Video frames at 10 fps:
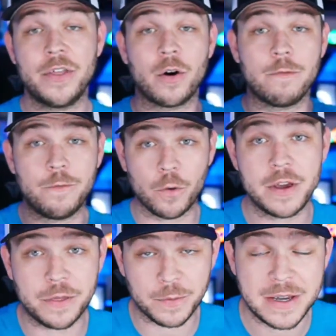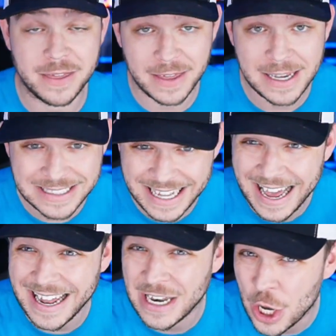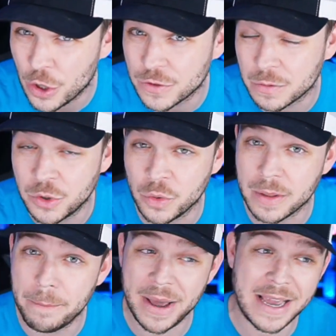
There are 43 things that I noticed from doing the